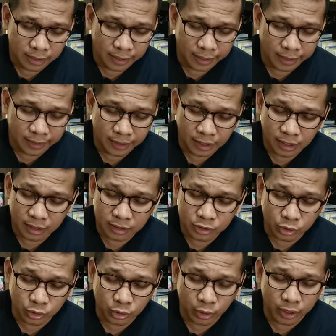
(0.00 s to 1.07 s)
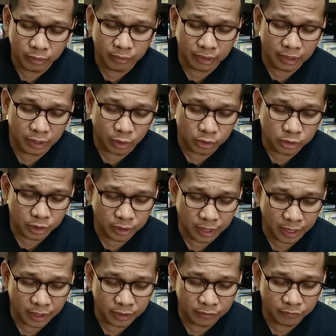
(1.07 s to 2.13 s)
And so Lord, we also
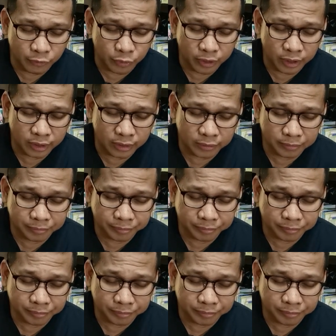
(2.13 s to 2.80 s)
thank you for